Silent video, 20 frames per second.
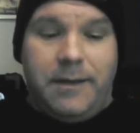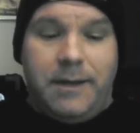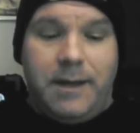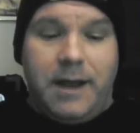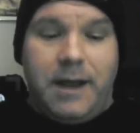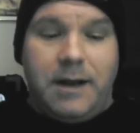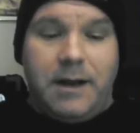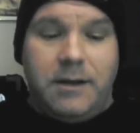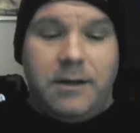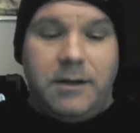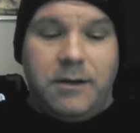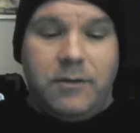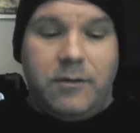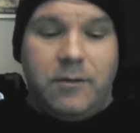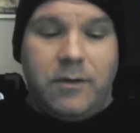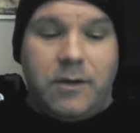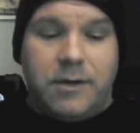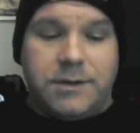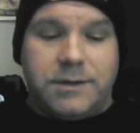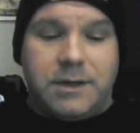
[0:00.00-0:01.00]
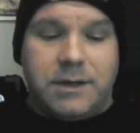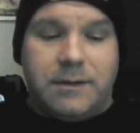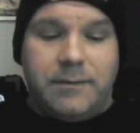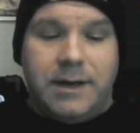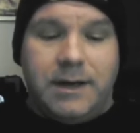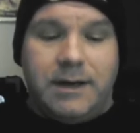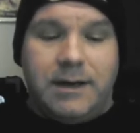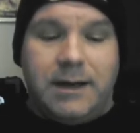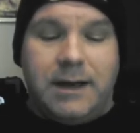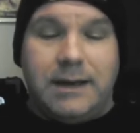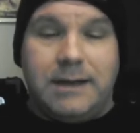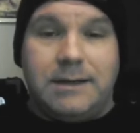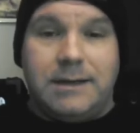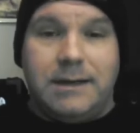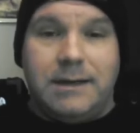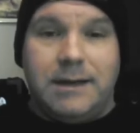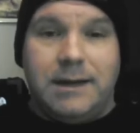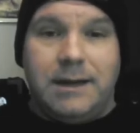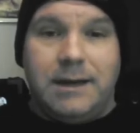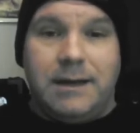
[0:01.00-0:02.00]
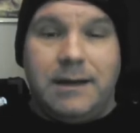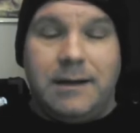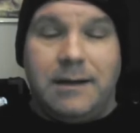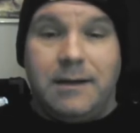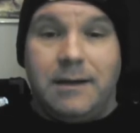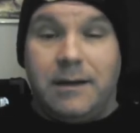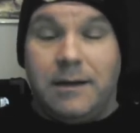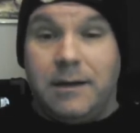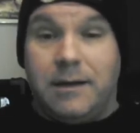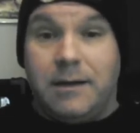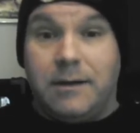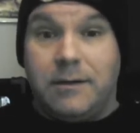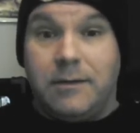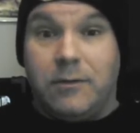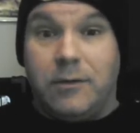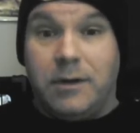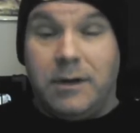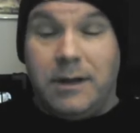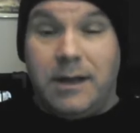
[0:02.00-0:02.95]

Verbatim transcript: then your rolls are going to be 19 uh, or